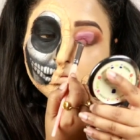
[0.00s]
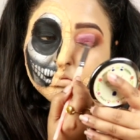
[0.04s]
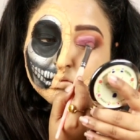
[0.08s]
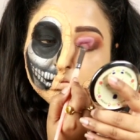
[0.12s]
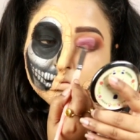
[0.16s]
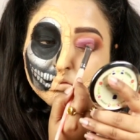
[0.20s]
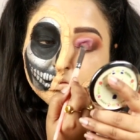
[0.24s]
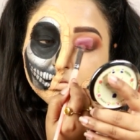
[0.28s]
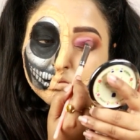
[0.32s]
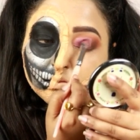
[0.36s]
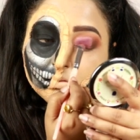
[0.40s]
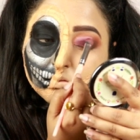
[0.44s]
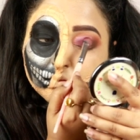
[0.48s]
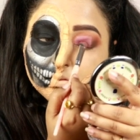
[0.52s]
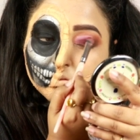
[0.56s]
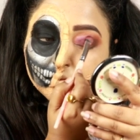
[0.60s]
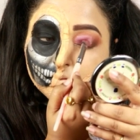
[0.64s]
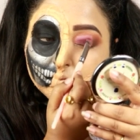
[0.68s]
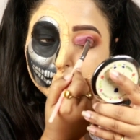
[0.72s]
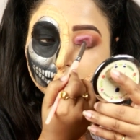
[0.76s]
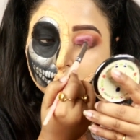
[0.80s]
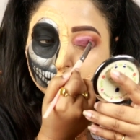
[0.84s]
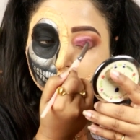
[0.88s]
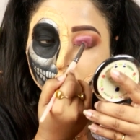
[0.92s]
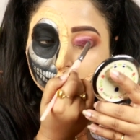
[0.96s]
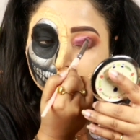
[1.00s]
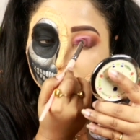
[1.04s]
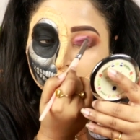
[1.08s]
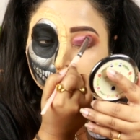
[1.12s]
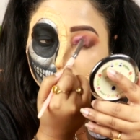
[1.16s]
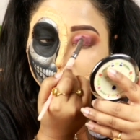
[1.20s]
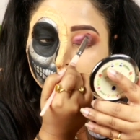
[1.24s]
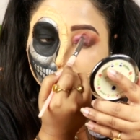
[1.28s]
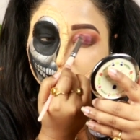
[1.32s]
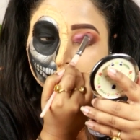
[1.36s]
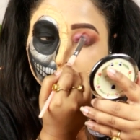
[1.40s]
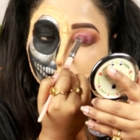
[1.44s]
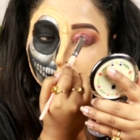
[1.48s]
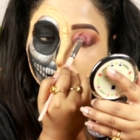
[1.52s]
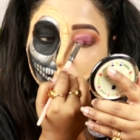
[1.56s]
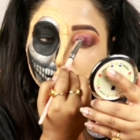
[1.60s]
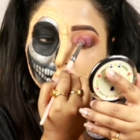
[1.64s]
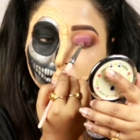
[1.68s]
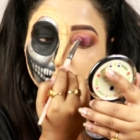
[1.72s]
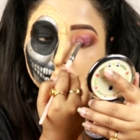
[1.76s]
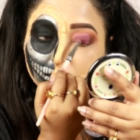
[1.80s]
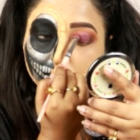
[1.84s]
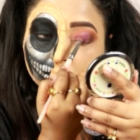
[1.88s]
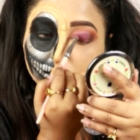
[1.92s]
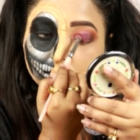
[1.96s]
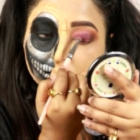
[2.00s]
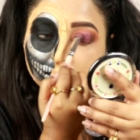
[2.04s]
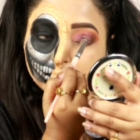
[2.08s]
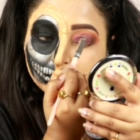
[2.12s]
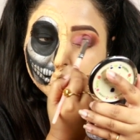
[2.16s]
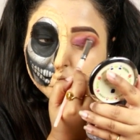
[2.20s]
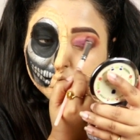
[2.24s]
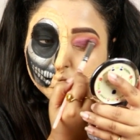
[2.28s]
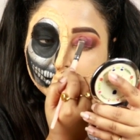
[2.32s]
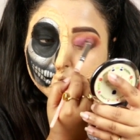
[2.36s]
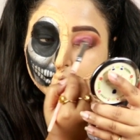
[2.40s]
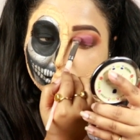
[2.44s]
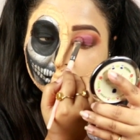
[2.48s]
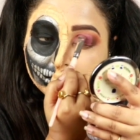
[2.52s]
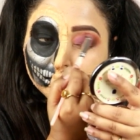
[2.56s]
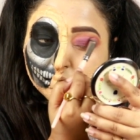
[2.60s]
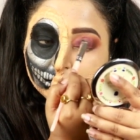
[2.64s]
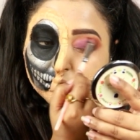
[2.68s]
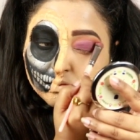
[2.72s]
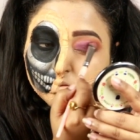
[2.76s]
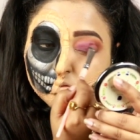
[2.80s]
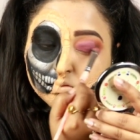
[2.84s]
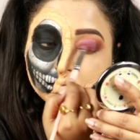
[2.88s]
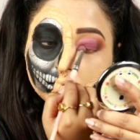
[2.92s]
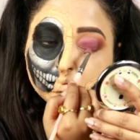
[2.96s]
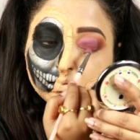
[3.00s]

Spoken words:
shade from the palette, I'm just putting it all over my lid.